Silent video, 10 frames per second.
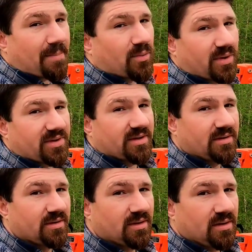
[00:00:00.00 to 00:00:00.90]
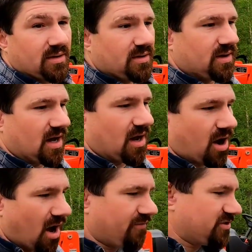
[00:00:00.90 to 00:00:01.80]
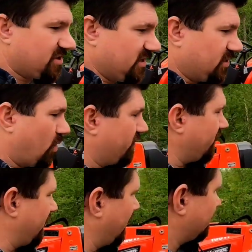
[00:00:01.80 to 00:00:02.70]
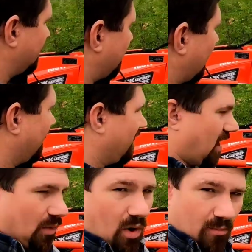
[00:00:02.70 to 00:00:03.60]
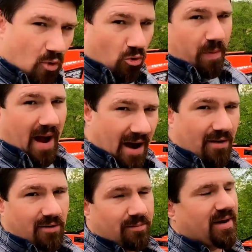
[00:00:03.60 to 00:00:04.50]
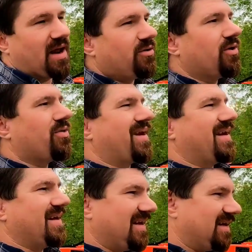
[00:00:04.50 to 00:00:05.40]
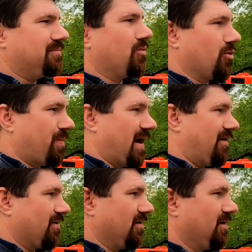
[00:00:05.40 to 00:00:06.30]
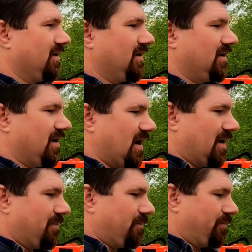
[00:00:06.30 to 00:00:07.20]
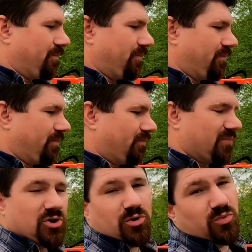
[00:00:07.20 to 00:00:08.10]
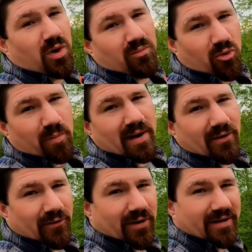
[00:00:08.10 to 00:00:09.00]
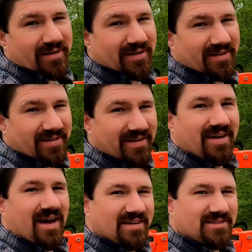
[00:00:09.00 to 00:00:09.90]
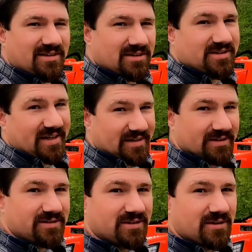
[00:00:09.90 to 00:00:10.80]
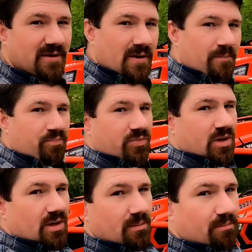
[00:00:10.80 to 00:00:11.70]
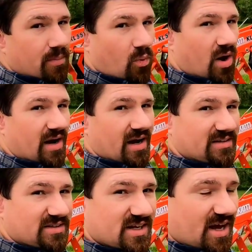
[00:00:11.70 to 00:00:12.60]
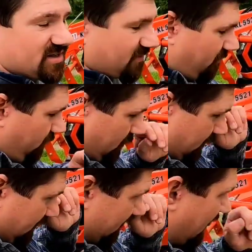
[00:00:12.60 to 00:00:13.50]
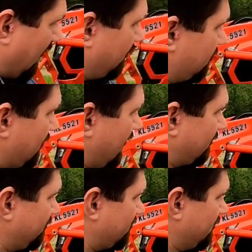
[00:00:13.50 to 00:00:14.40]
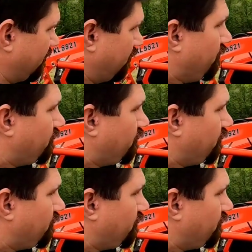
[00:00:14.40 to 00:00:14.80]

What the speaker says: happy with it. Obviously, the one thing is I'm like, I want more power, but I don't know that I need more power. But you always want more power, right? That's a sickness. But what I got to say is, if you're looking at the Kioti tractors,